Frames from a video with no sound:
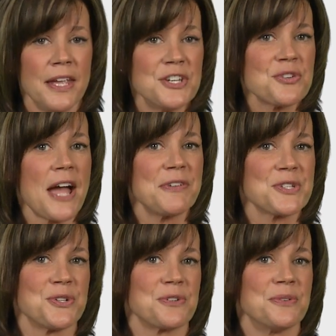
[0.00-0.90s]
In
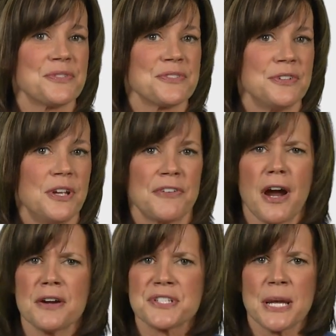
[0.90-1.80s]
traffic circles, you have
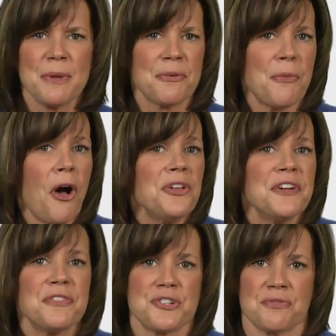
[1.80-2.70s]
cars coming from all
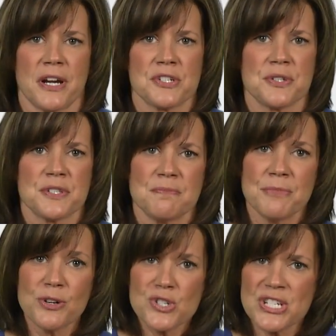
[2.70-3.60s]
different directions,
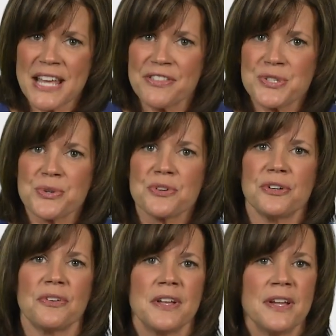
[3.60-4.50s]
merging at the
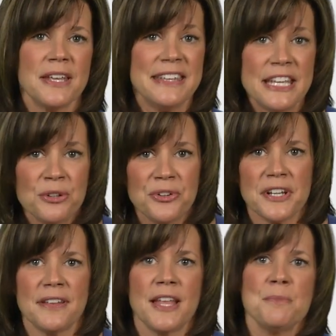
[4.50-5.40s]
circle,
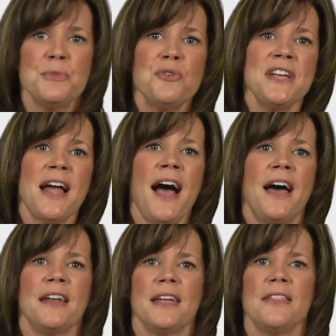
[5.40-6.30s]
yielding, and then moving
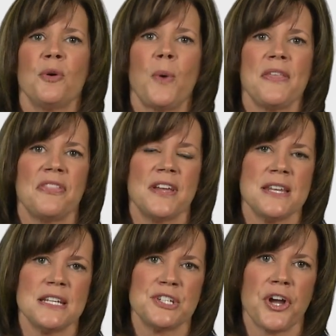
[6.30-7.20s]
on in the way that they
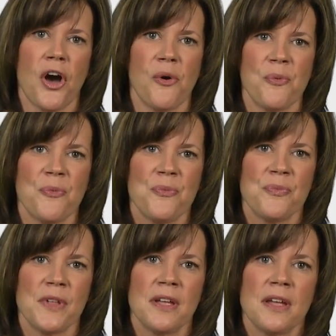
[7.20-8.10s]
need to go.
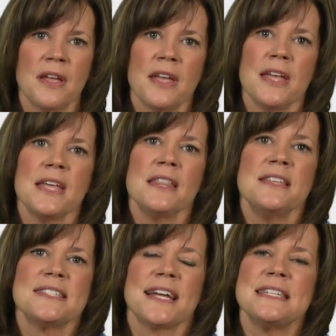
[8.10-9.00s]

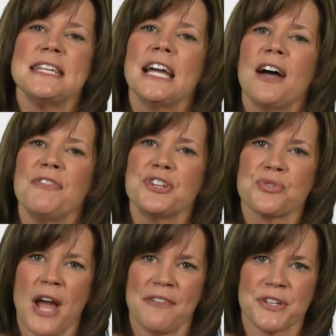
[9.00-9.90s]
This idea of the
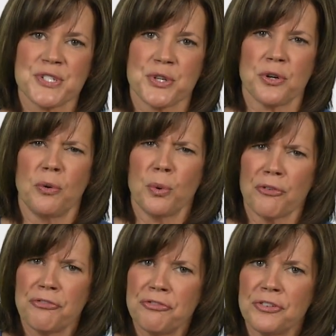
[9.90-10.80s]
traffic circle, where
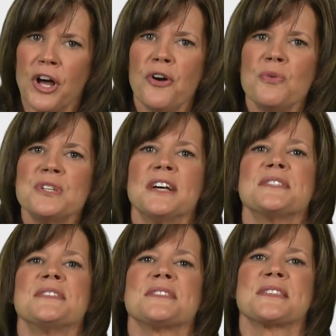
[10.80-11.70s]
flow
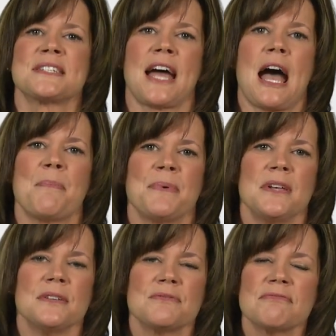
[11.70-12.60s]
doesn't stop,
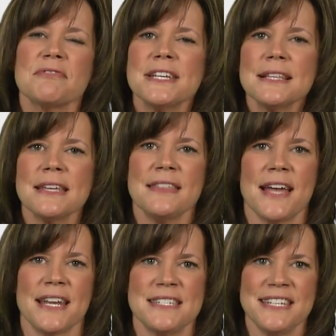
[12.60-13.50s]
is really
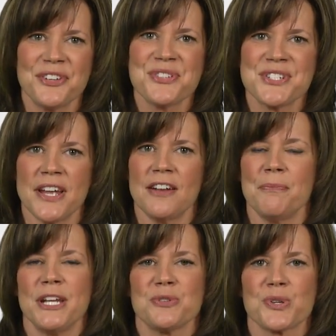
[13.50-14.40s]
the ideal state of
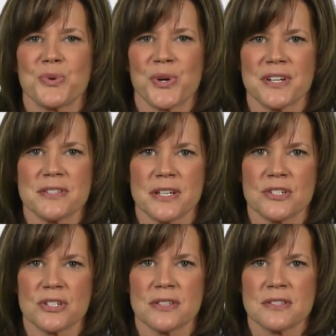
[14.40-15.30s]
matrix
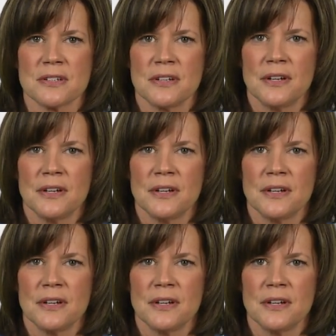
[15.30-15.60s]
organizations.